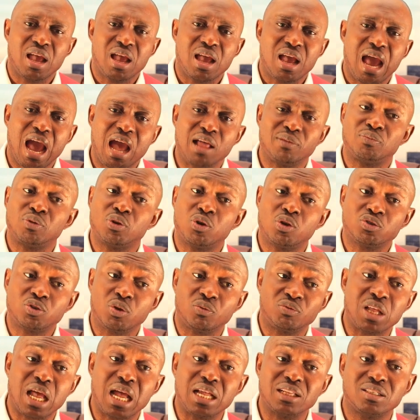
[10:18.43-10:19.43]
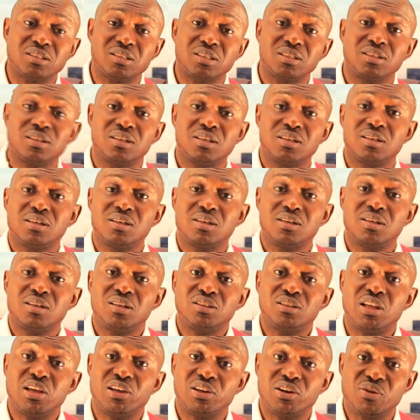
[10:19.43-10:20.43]
And because of that,
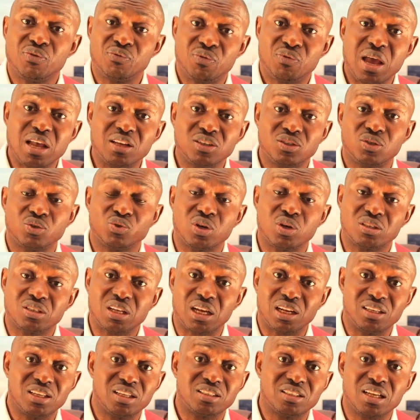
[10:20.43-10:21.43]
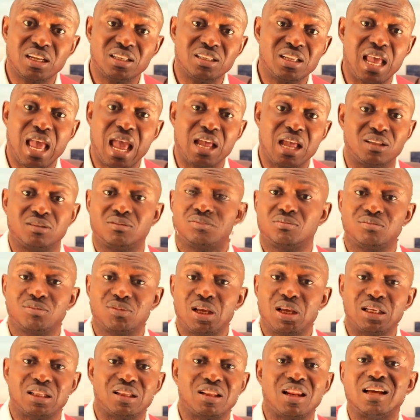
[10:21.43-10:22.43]
they revenged, retaliated, and
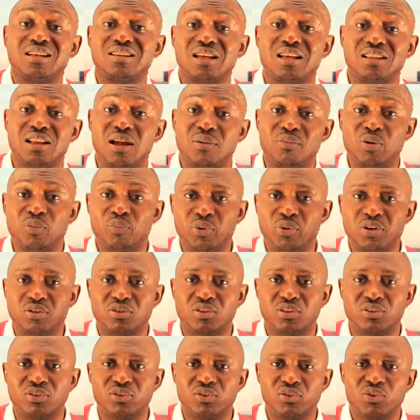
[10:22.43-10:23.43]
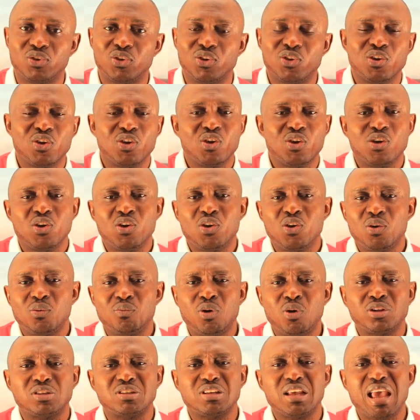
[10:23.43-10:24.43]
it landed them in prison.
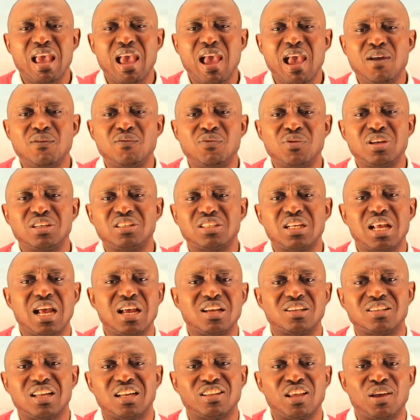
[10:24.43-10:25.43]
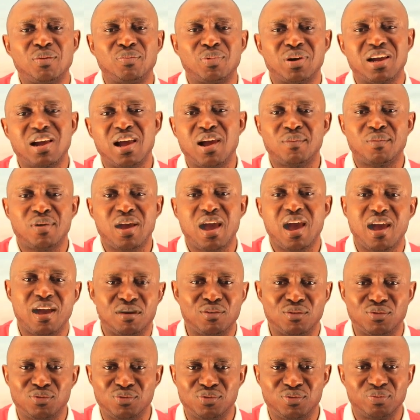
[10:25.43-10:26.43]
But every chance that Abraham
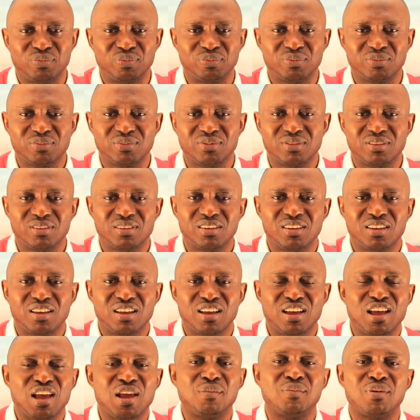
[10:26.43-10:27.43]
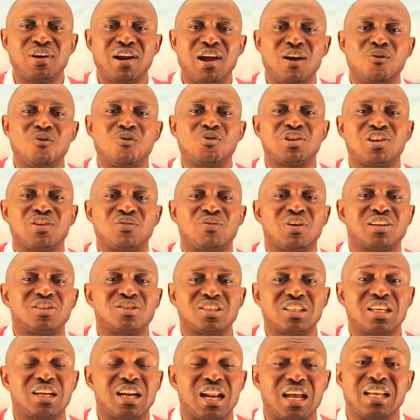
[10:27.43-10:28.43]
have, Abraham will give out
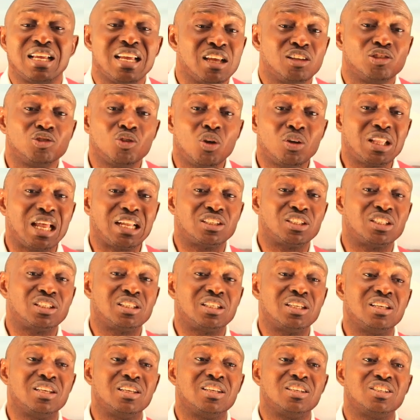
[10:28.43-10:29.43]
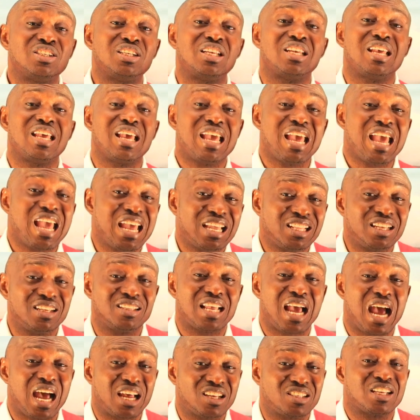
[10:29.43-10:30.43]
Sarah. Not that she heard
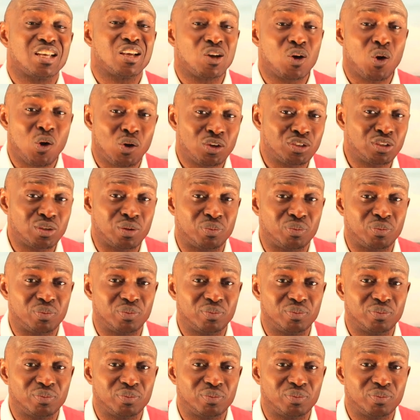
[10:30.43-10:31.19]
it as a gossip.